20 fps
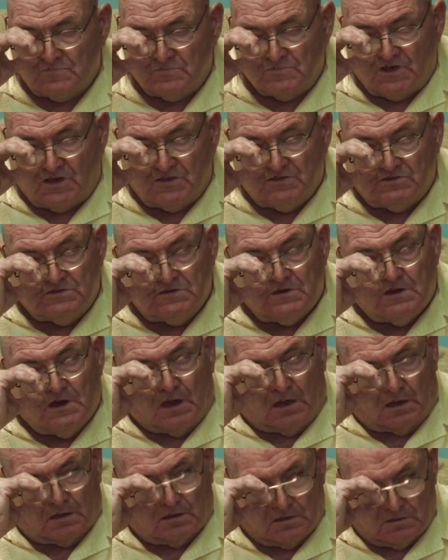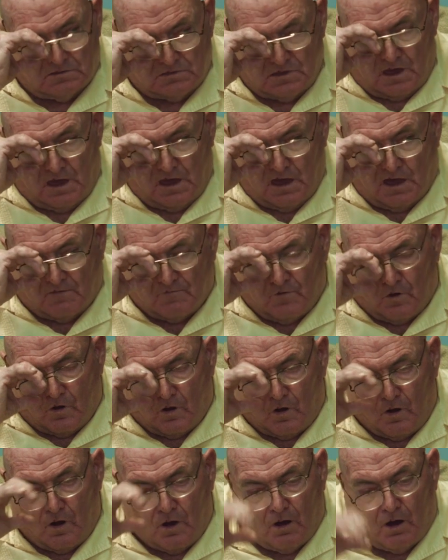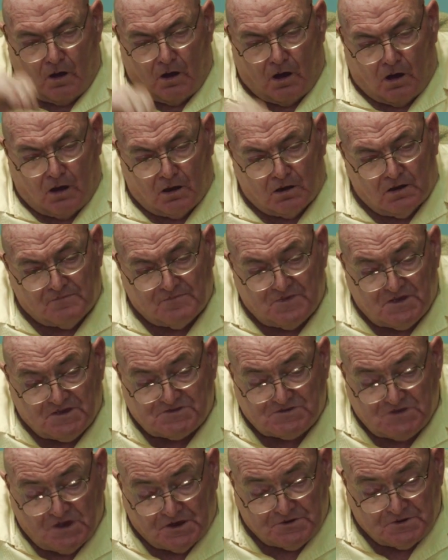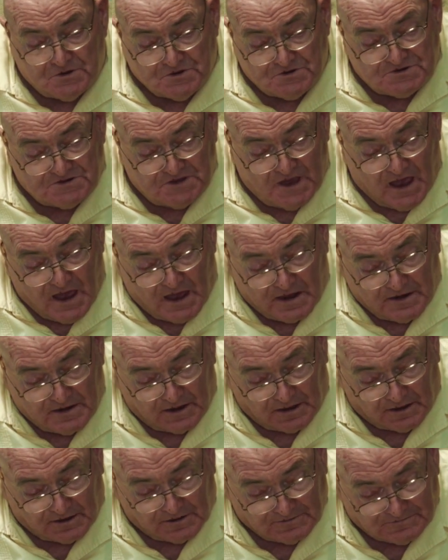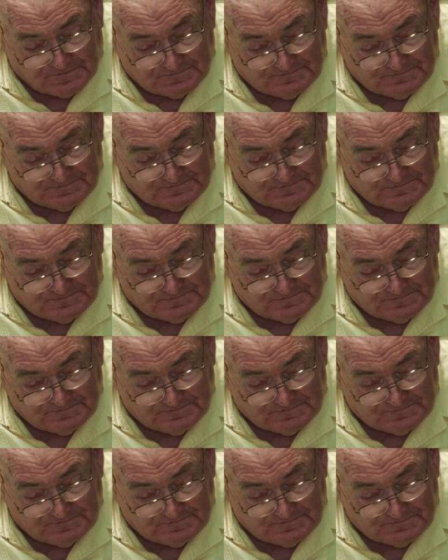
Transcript: They think they have all of this understanding.